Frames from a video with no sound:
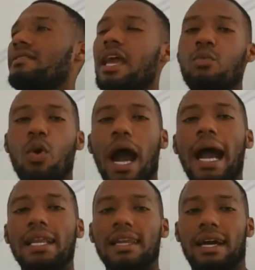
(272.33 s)
They will
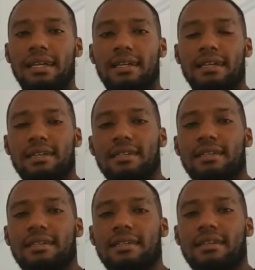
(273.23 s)
act like
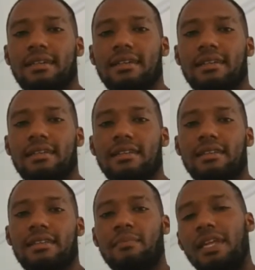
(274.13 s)

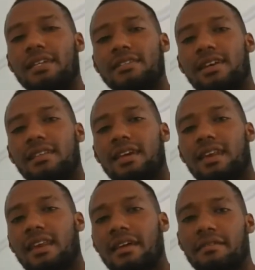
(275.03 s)
the place that they
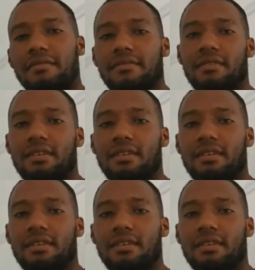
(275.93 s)
live